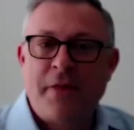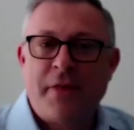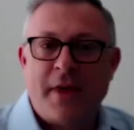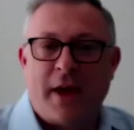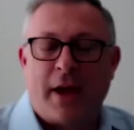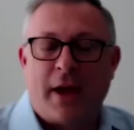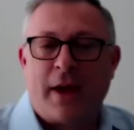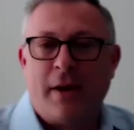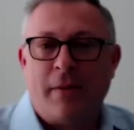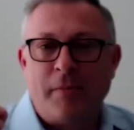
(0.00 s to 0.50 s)

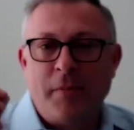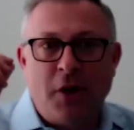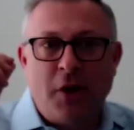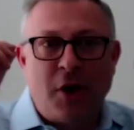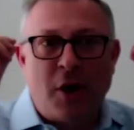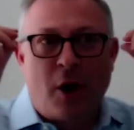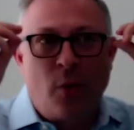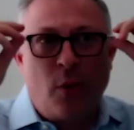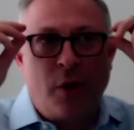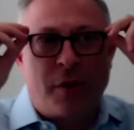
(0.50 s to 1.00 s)
thing, you
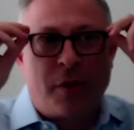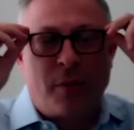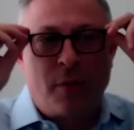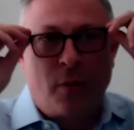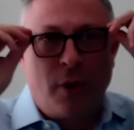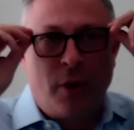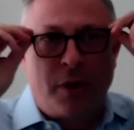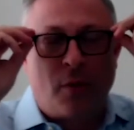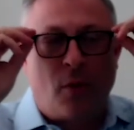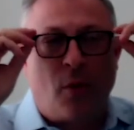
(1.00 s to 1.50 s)
know, with
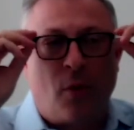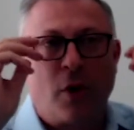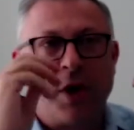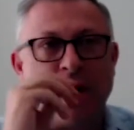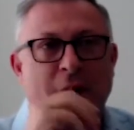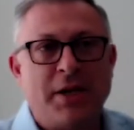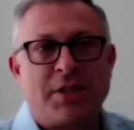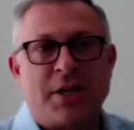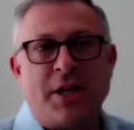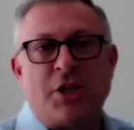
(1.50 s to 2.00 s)
with
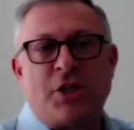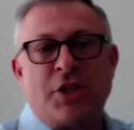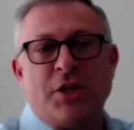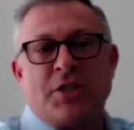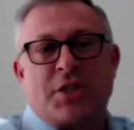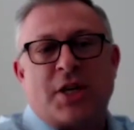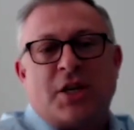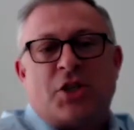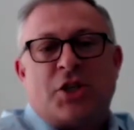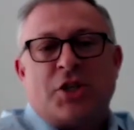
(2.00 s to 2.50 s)

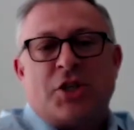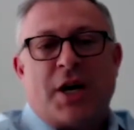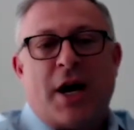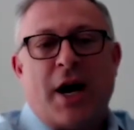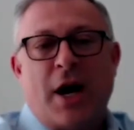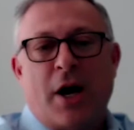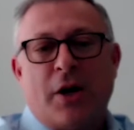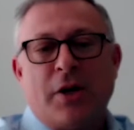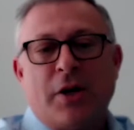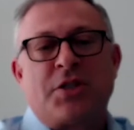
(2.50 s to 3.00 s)
organizations such as
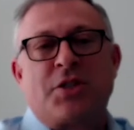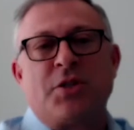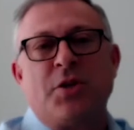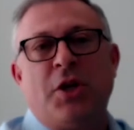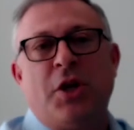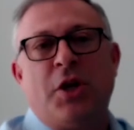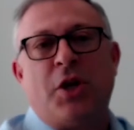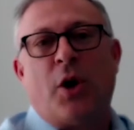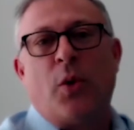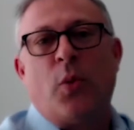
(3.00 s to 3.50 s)
ours,
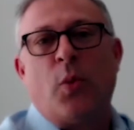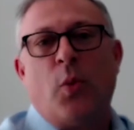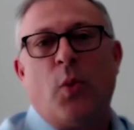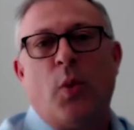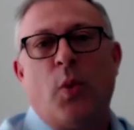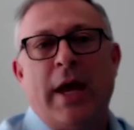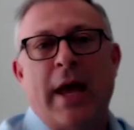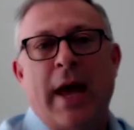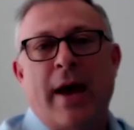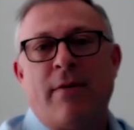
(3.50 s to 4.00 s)
you know,
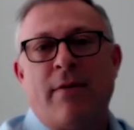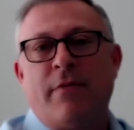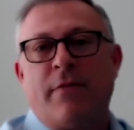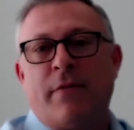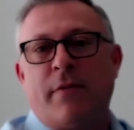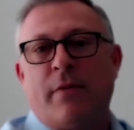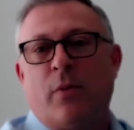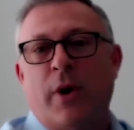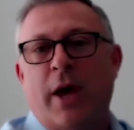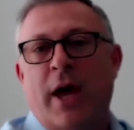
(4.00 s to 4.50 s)
we have
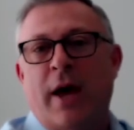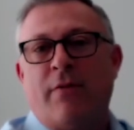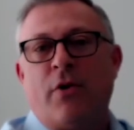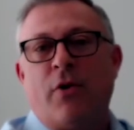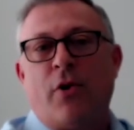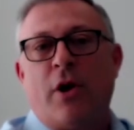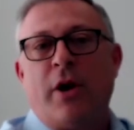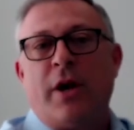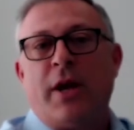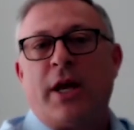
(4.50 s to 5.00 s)
we have a
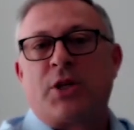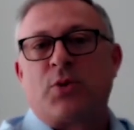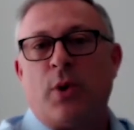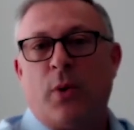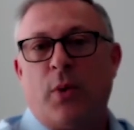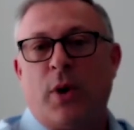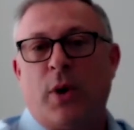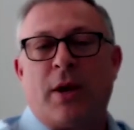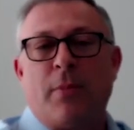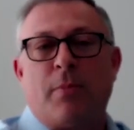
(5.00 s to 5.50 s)
Rolodex where
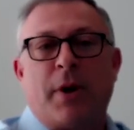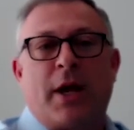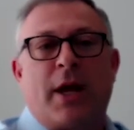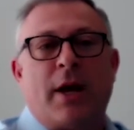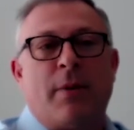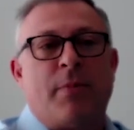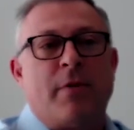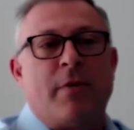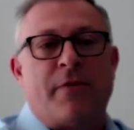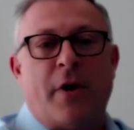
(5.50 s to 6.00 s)
we can pick
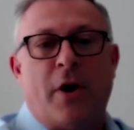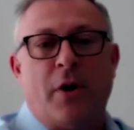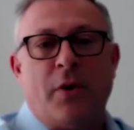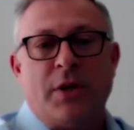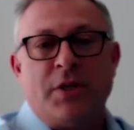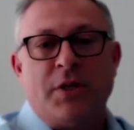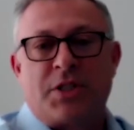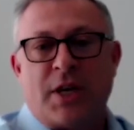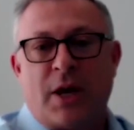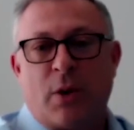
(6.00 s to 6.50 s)
up the phone
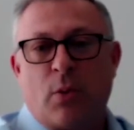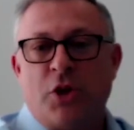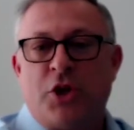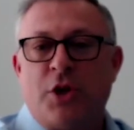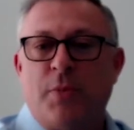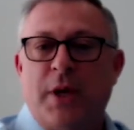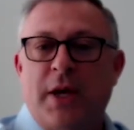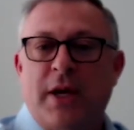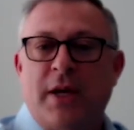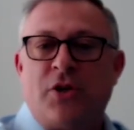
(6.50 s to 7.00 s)
and say, "Would
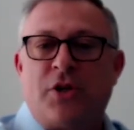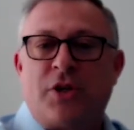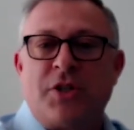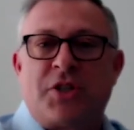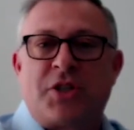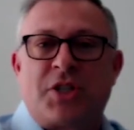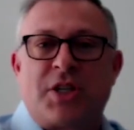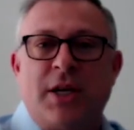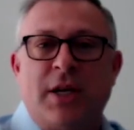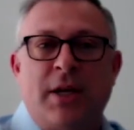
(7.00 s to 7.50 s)
you be
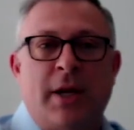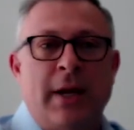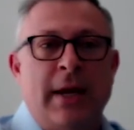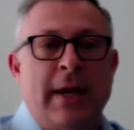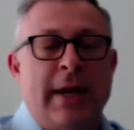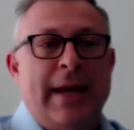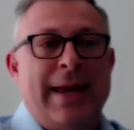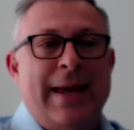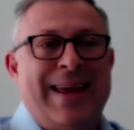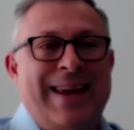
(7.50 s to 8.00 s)
interested
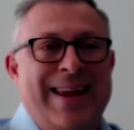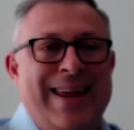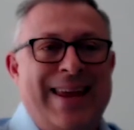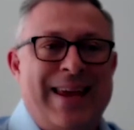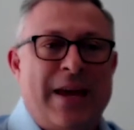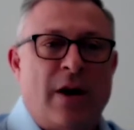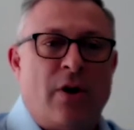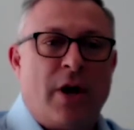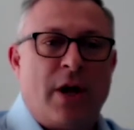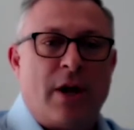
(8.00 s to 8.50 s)
in
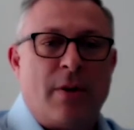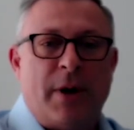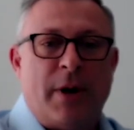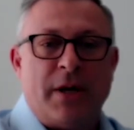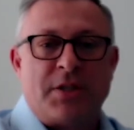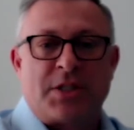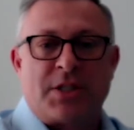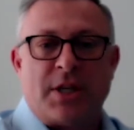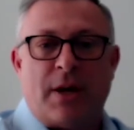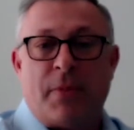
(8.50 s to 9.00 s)
hearing
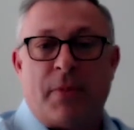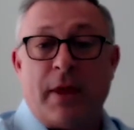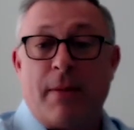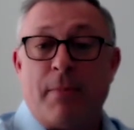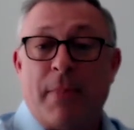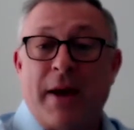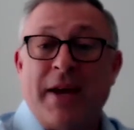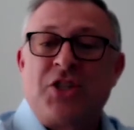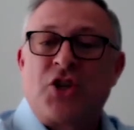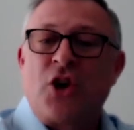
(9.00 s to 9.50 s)
about something?"
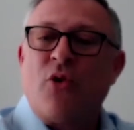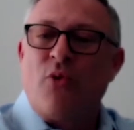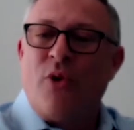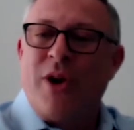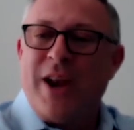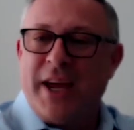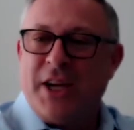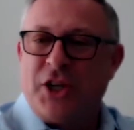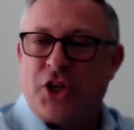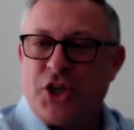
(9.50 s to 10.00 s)
Based on
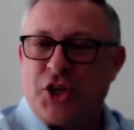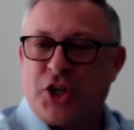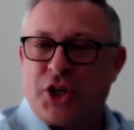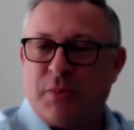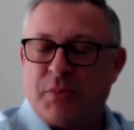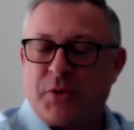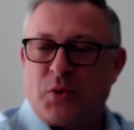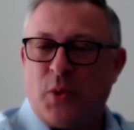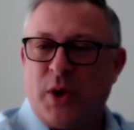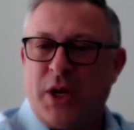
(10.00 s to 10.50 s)

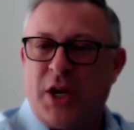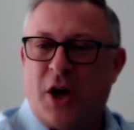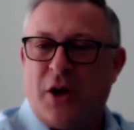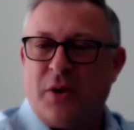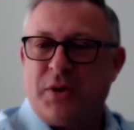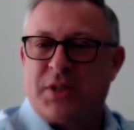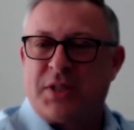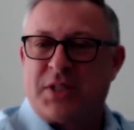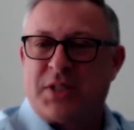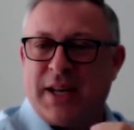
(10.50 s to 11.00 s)
relationships, we don't
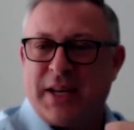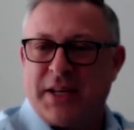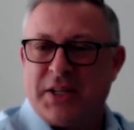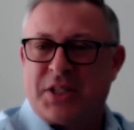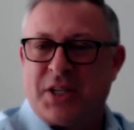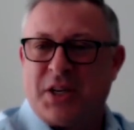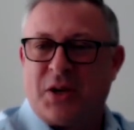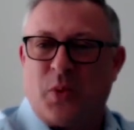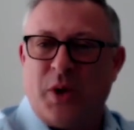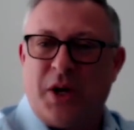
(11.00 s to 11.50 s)
yeah.
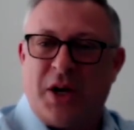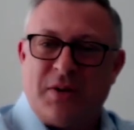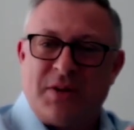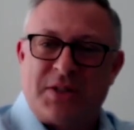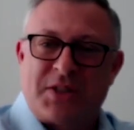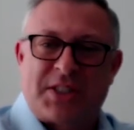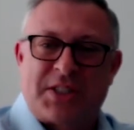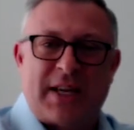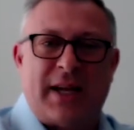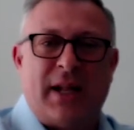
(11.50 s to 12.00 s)
solicit, we don't
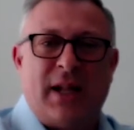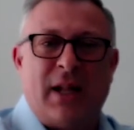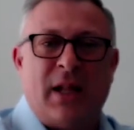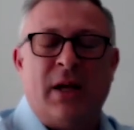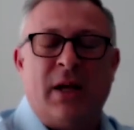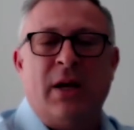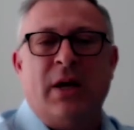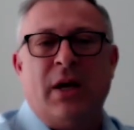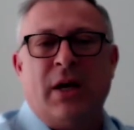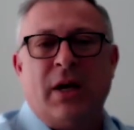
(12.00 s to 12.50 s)

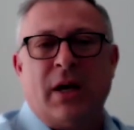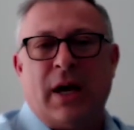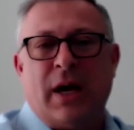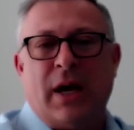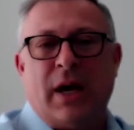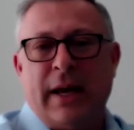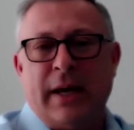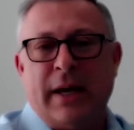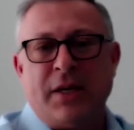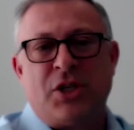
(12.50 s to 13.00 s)
sell
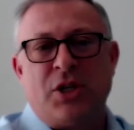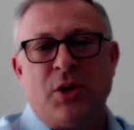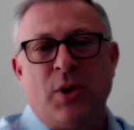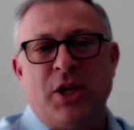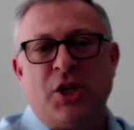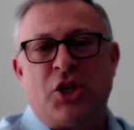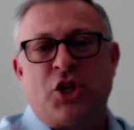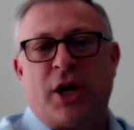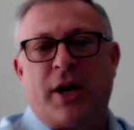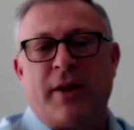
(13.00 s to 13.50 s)
uh, to
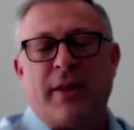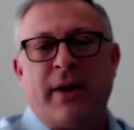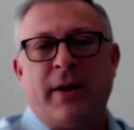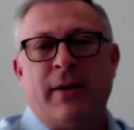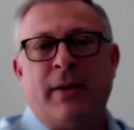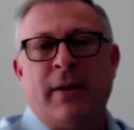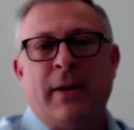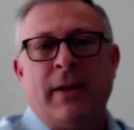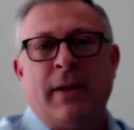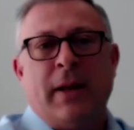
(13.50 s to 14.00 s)
each other,
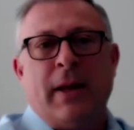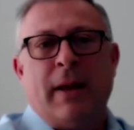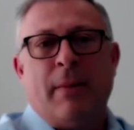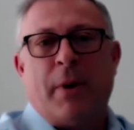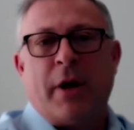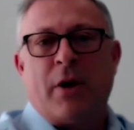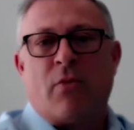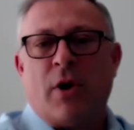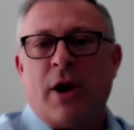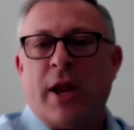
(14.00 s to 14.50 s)

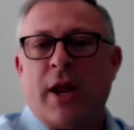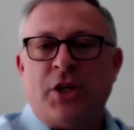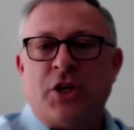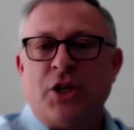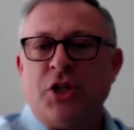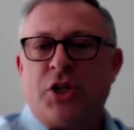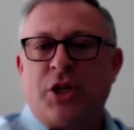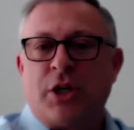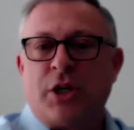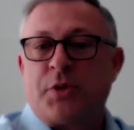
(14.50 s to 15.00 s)
but
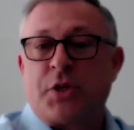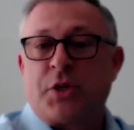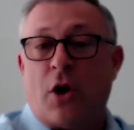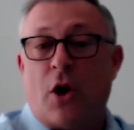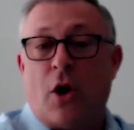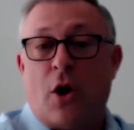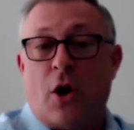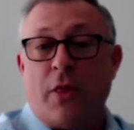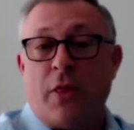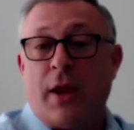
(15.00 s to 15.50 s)
relationships
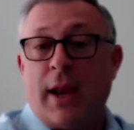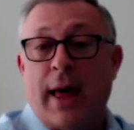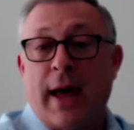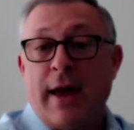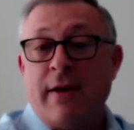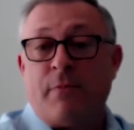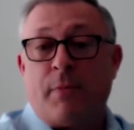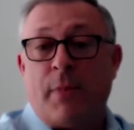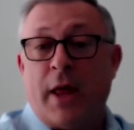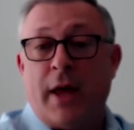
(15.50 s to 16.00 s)
are the
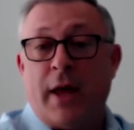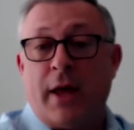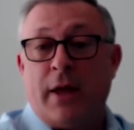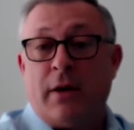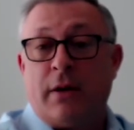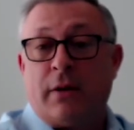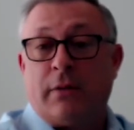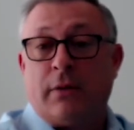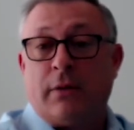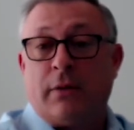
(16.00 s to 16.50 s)
lifeblood
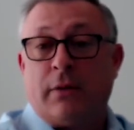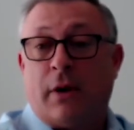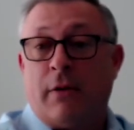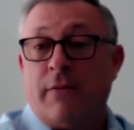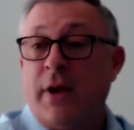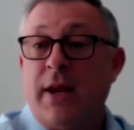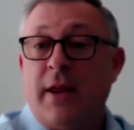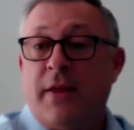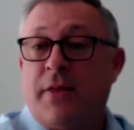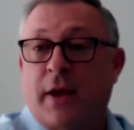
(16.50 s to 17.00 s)
of
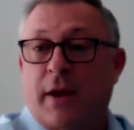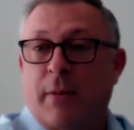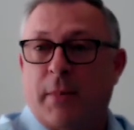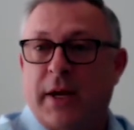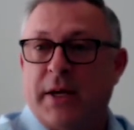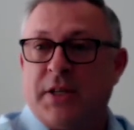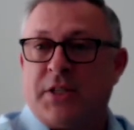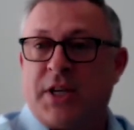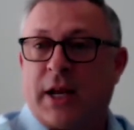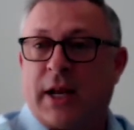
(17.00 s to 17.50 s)
anything,
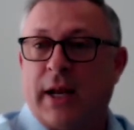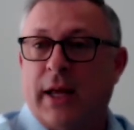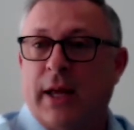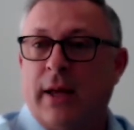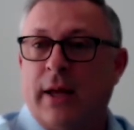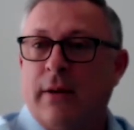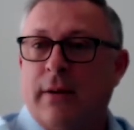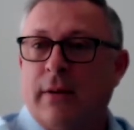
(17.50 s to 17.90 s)
basically.